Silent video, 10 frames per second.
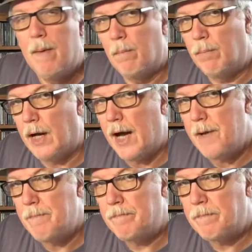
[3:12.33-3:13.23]

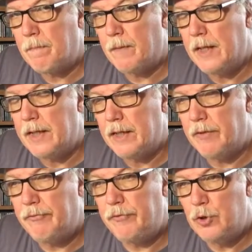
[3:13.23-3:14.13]
But
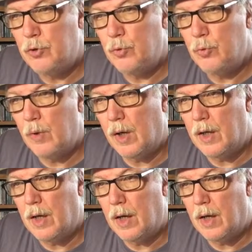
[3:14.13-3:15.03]
if you
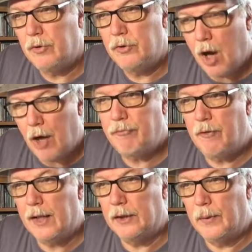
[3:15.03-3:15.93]
are
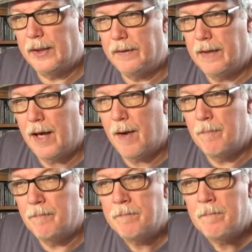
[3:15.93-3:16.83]
following them,